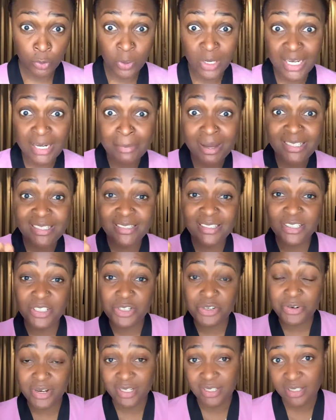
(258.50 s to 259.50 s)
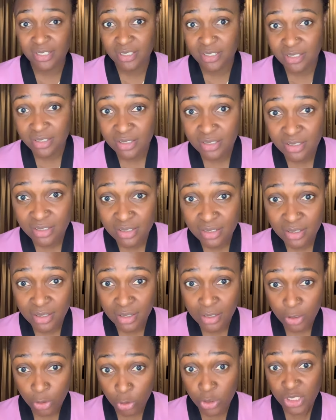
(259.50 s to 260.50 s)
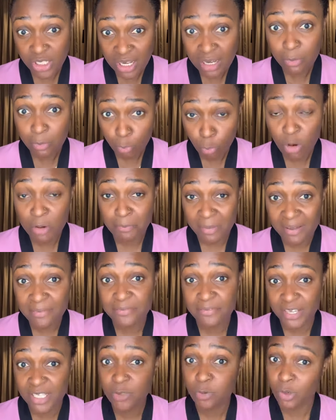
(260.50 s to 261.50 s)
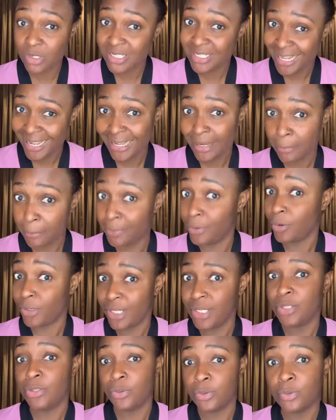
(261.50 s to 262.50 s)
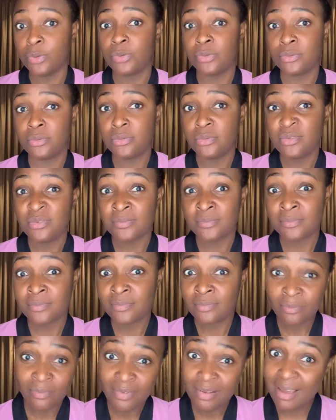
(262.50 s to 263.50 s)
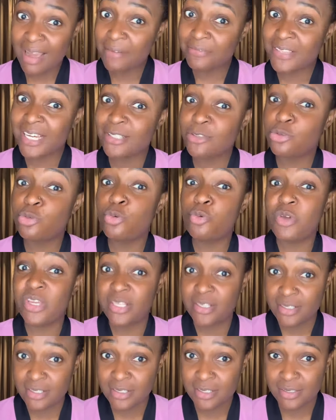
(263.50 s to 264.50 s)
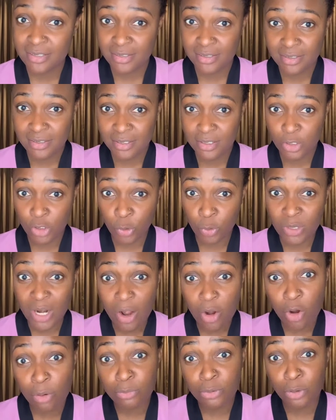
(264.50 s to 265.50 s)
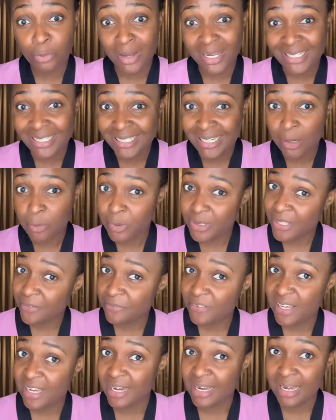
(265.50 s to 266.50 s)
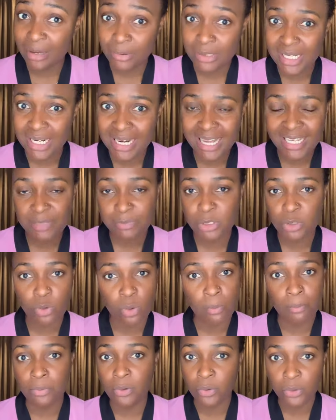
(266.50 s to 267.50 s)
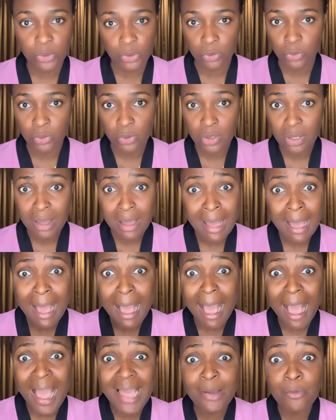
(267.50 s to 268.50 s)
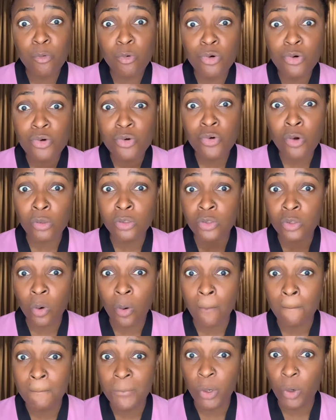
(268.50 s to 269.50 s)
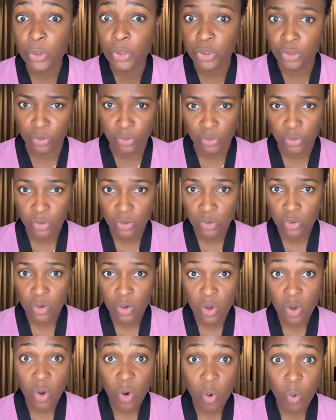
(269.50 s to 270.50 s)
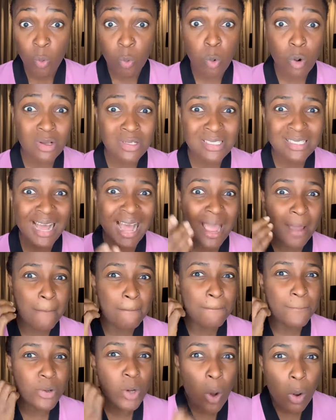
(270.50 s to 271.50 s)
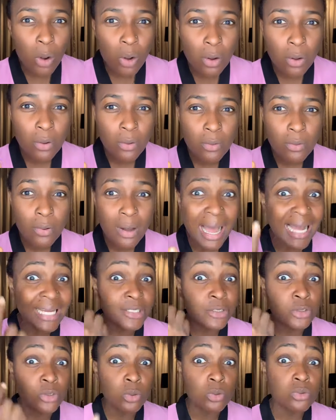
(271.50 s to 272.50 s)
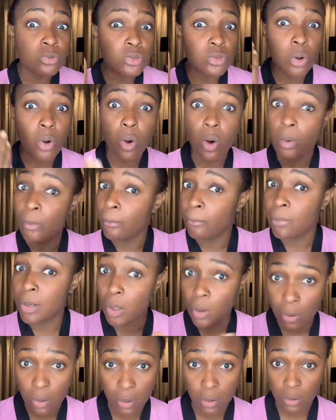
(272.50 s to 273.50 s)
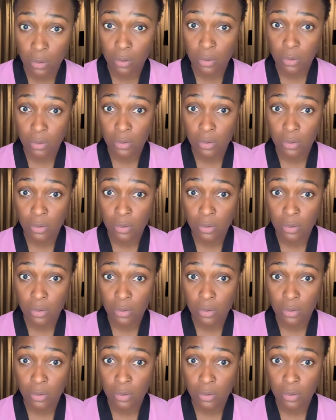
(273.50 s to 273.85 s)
You can imagine the stress. You see what my face was like blocking you. After 2 weeks, you will now come to my DM with a fake account and ask me to unblock you. I will not unblock you. Once I block, I don't unblock.